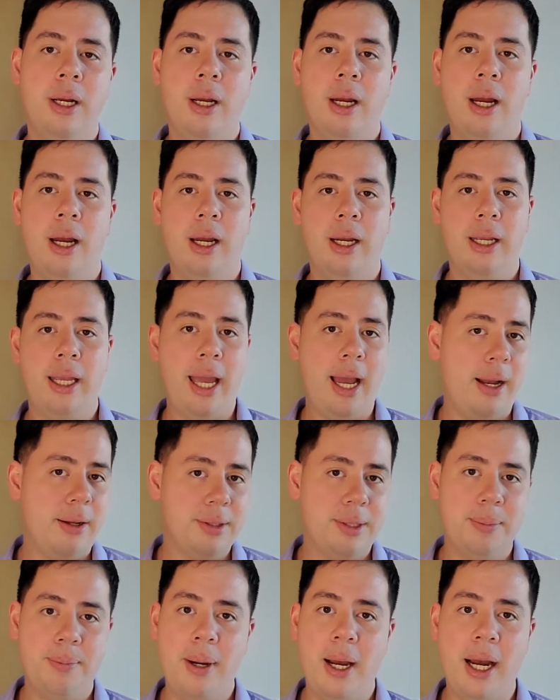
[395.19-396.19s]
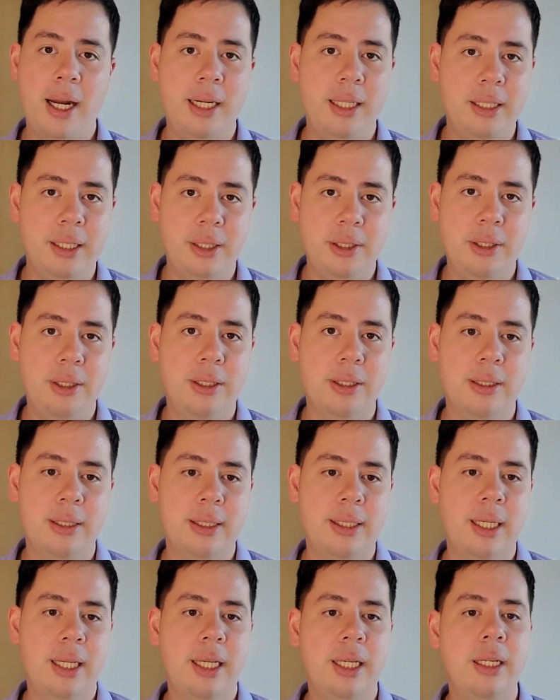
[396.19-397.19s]
counterparty that you can
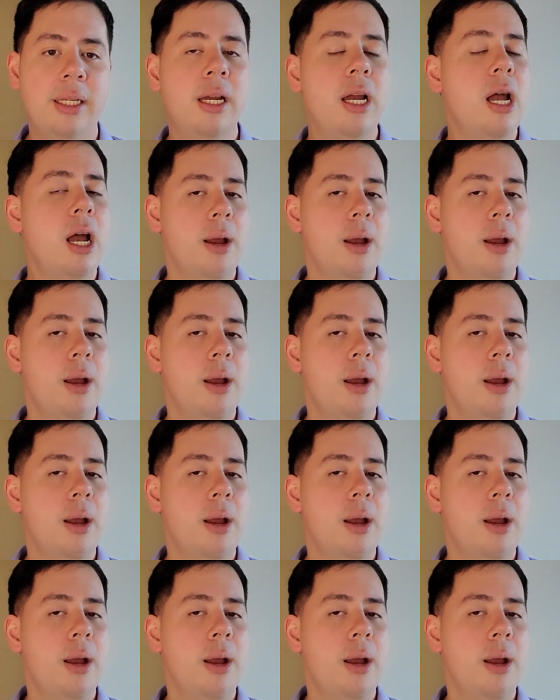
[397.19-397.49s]
see,